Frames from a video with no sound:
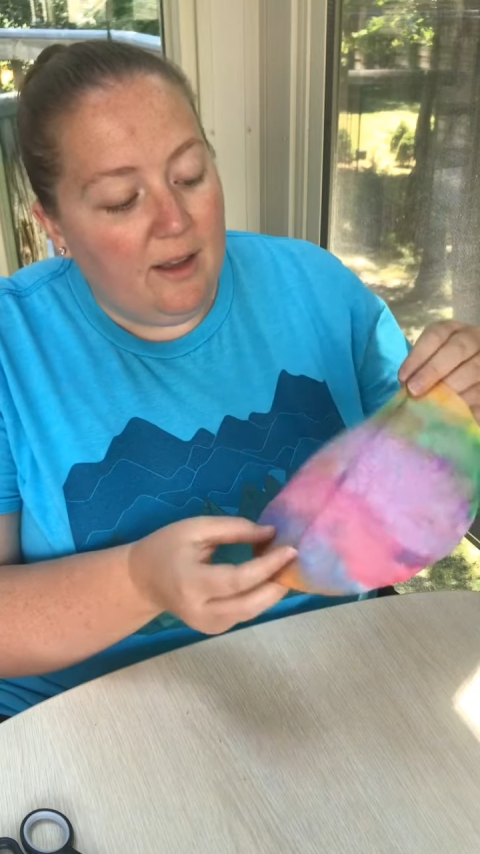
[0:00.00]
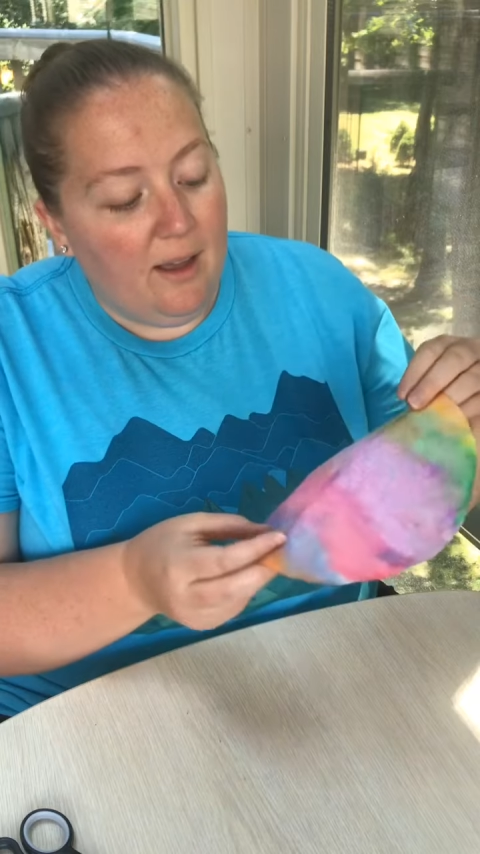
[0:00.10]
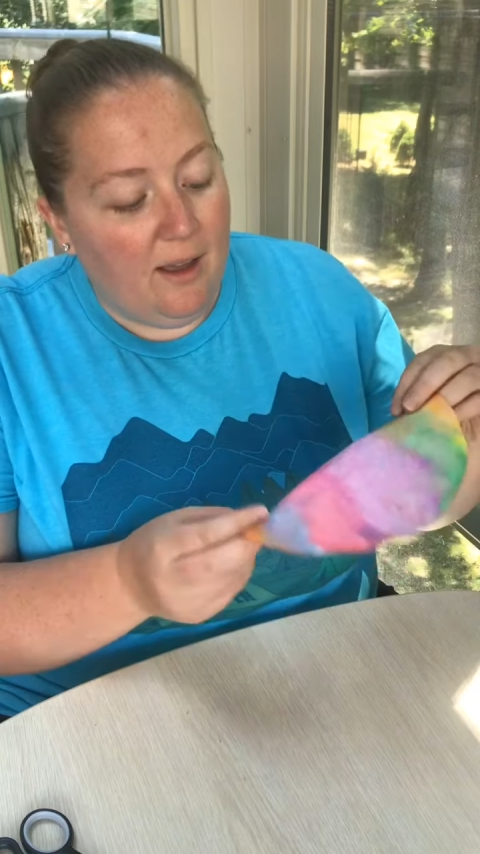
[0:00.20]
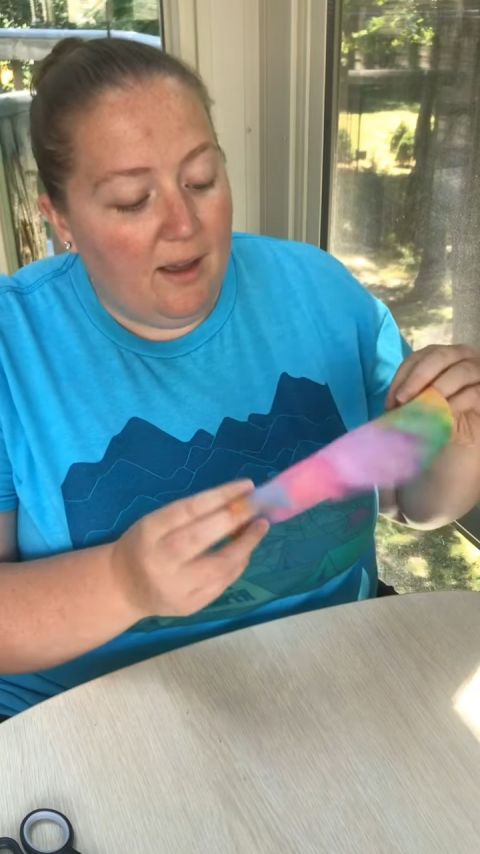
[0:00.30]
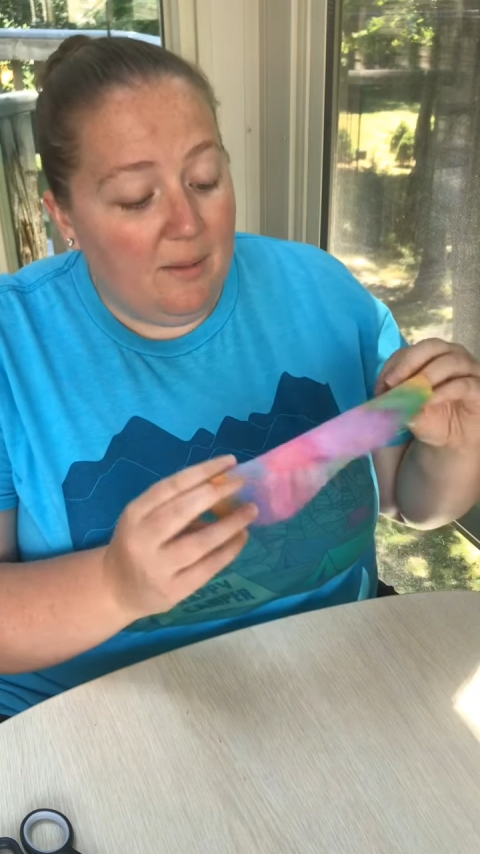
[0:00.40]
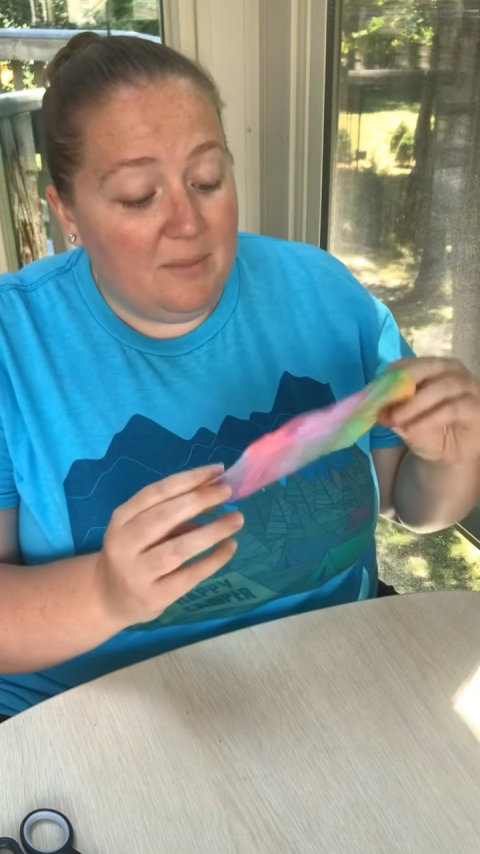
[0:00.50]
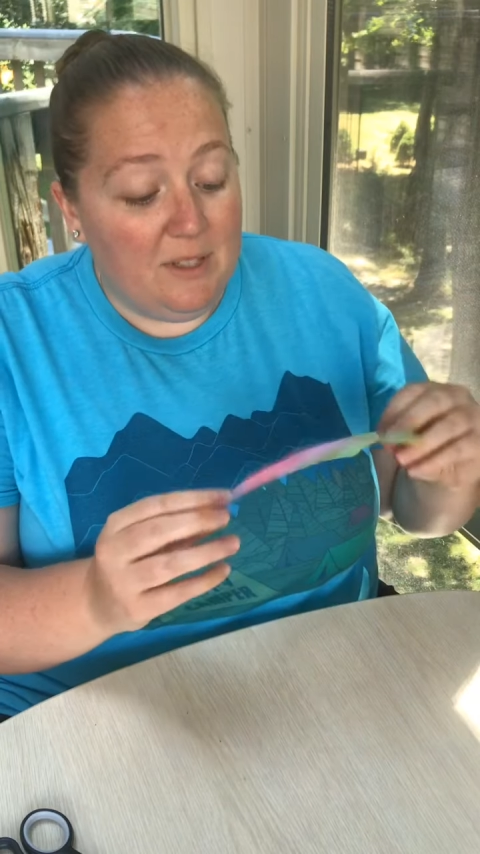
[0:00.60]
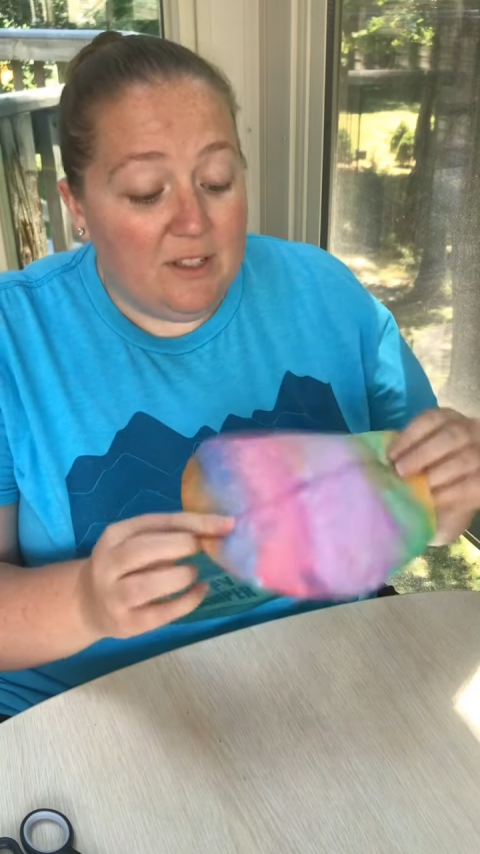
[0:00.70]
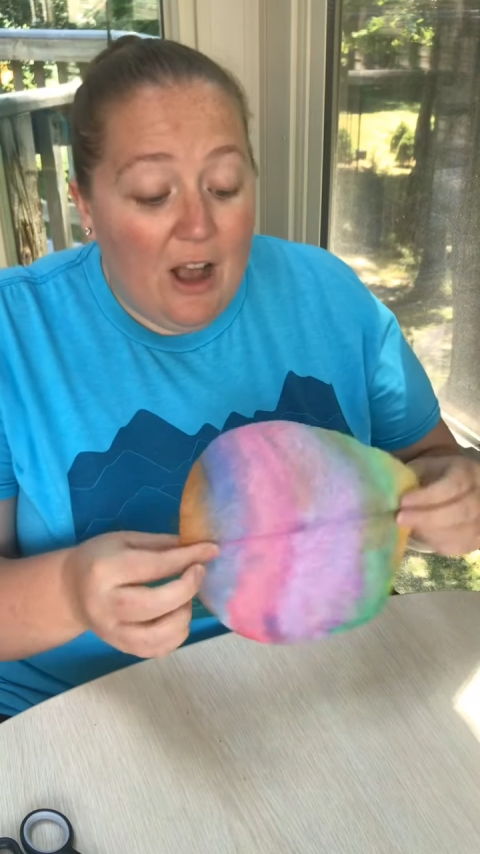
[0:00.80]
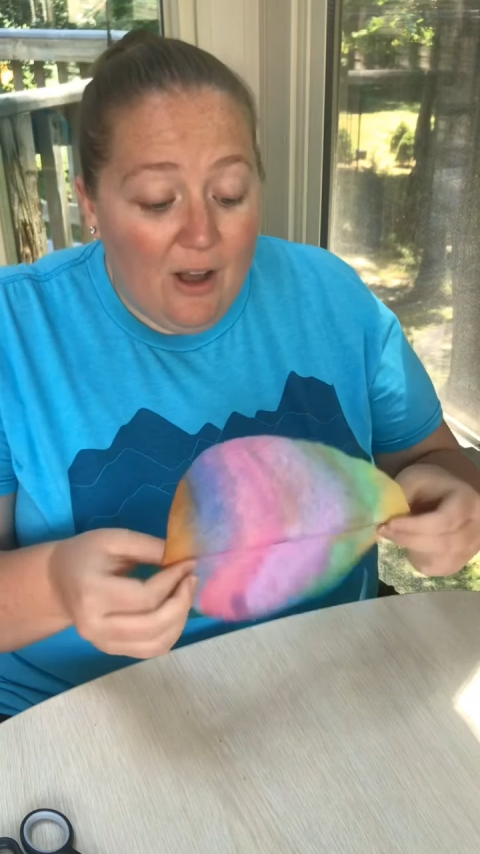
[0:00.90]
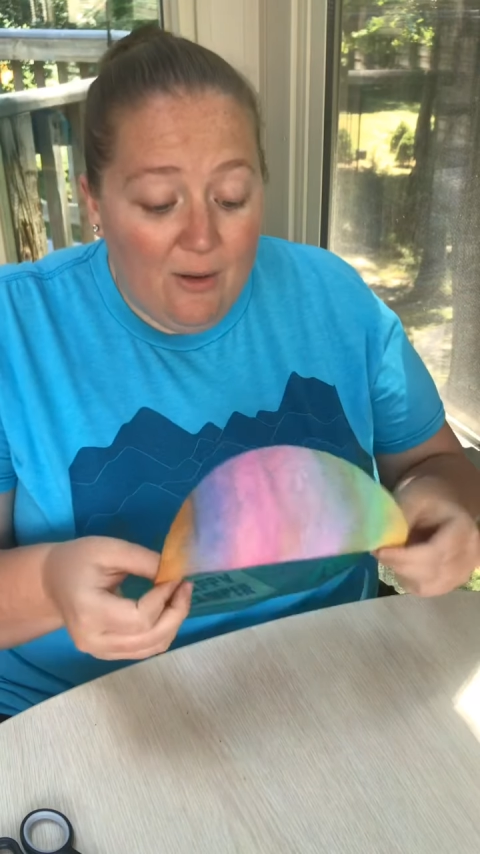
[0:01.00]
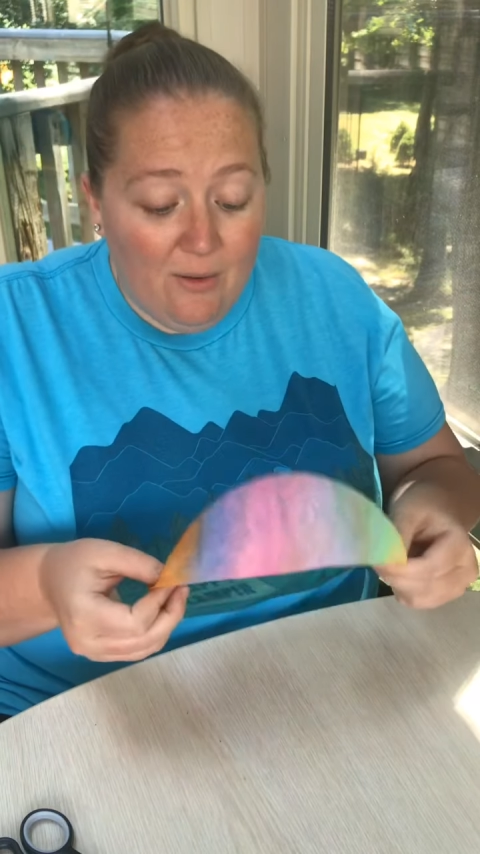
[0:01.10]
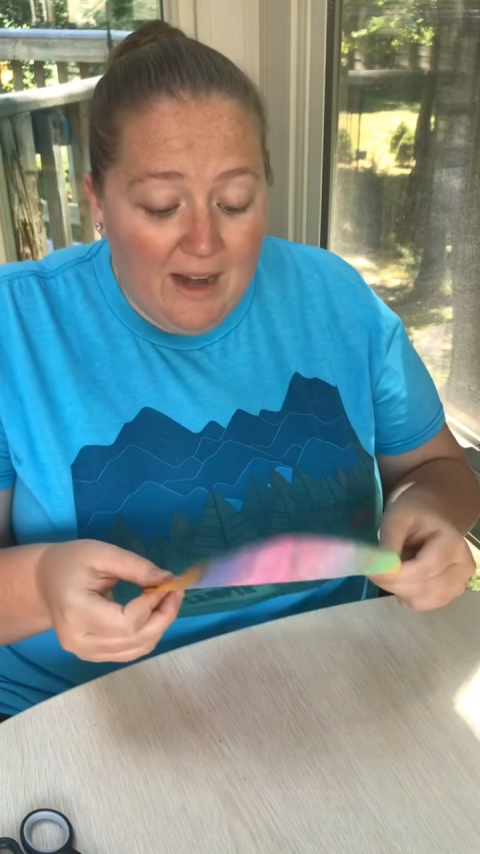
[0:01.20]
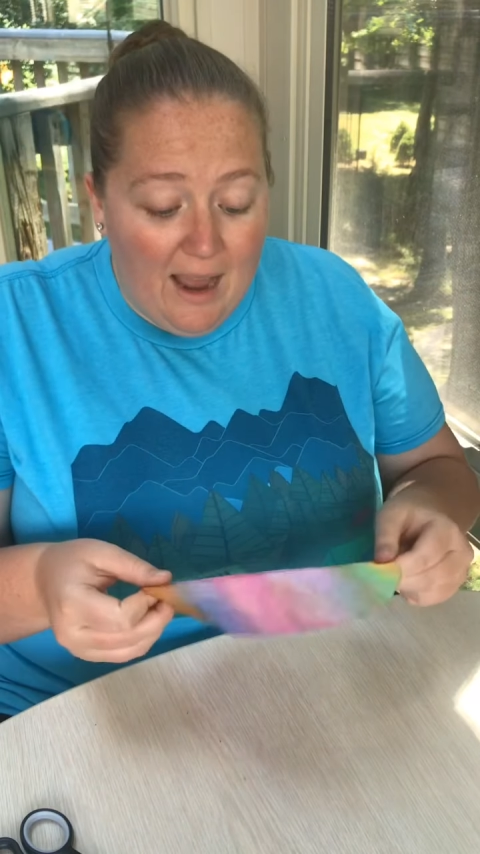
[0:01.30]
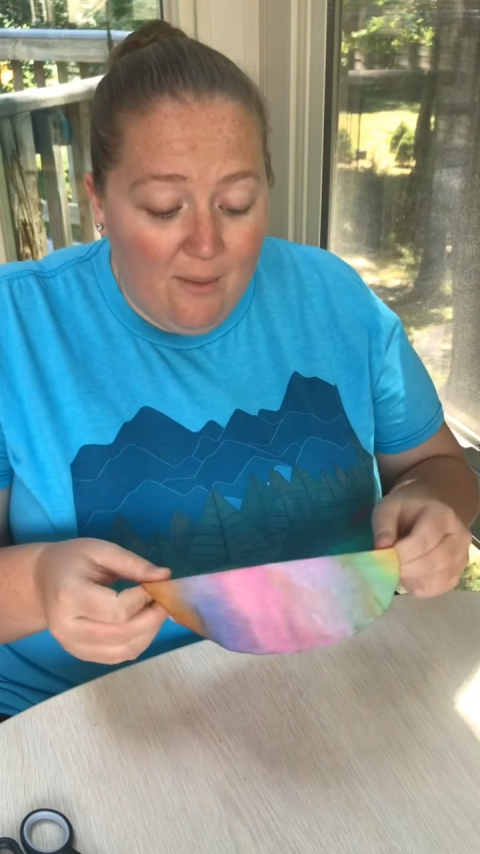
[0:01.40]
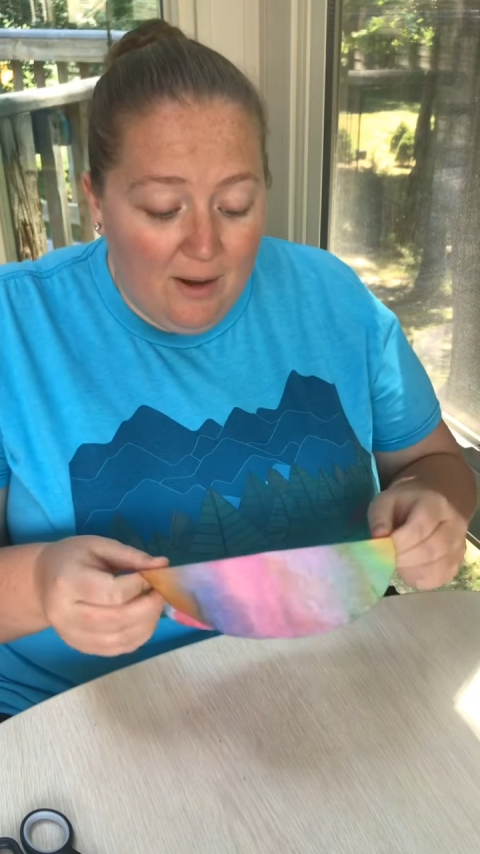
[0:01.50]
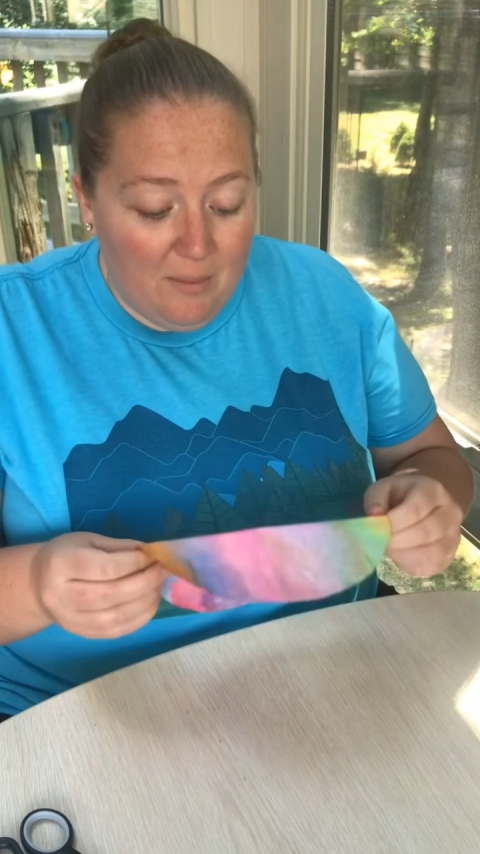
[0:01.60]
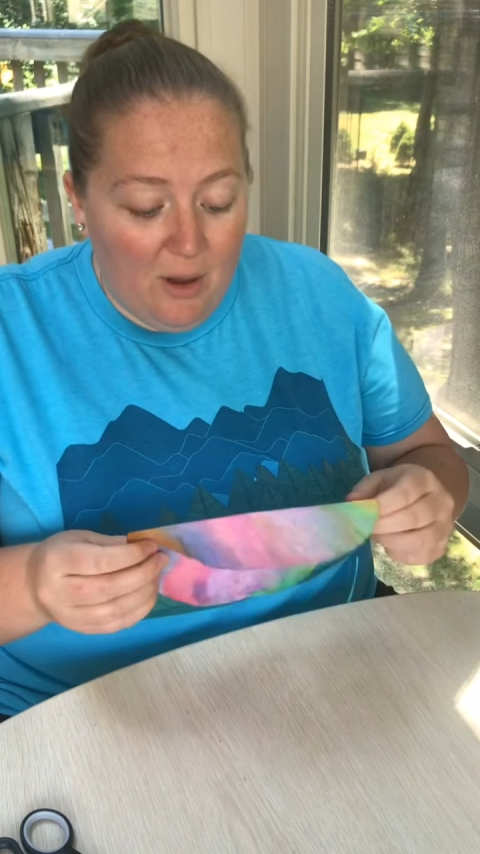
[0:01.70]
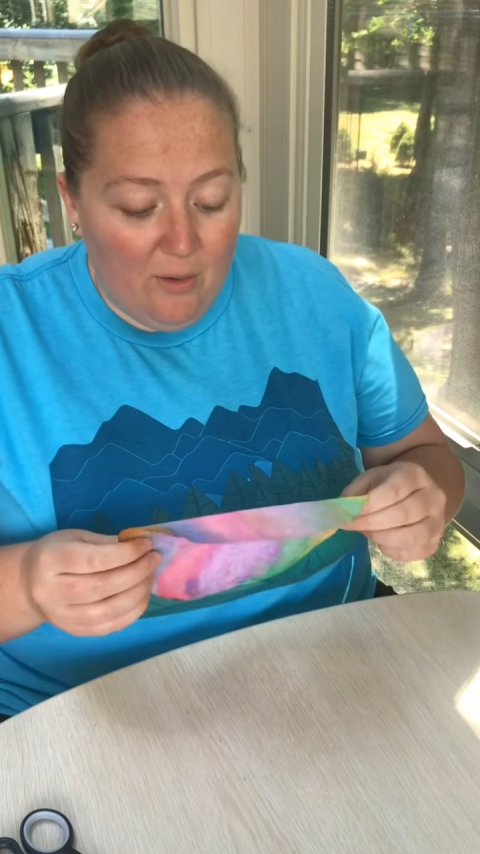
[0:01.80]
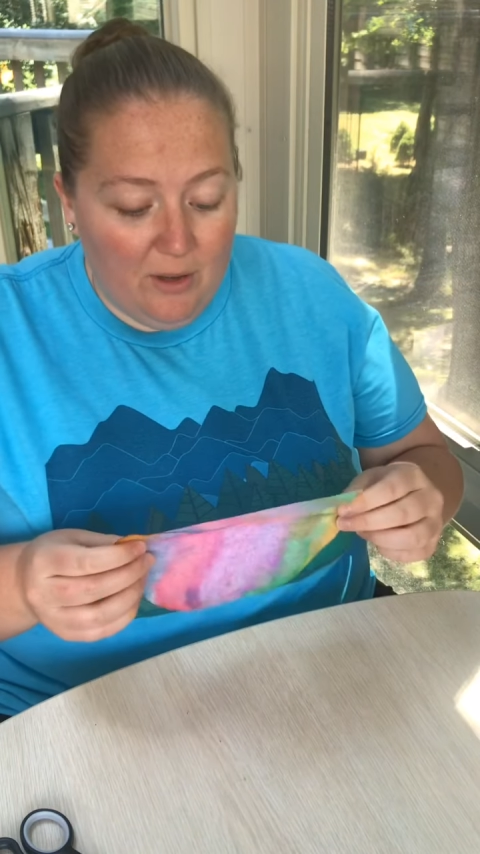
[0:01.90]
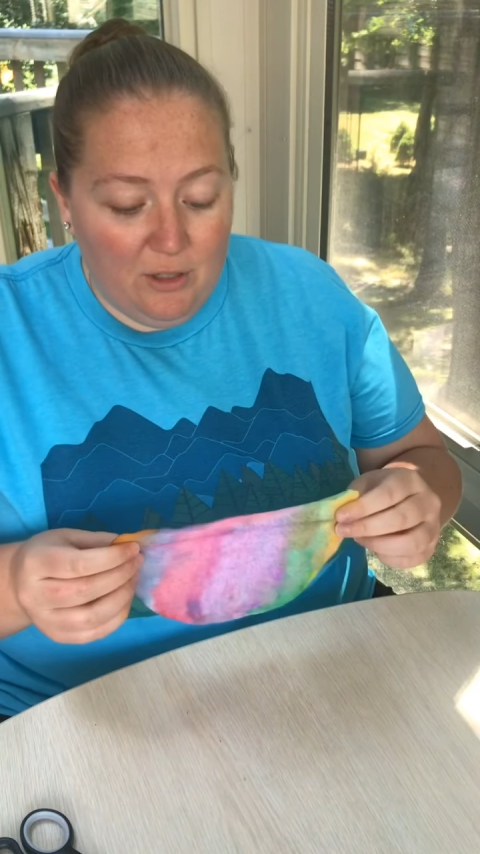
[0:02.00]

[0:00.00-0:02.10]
Um, so now what I'm going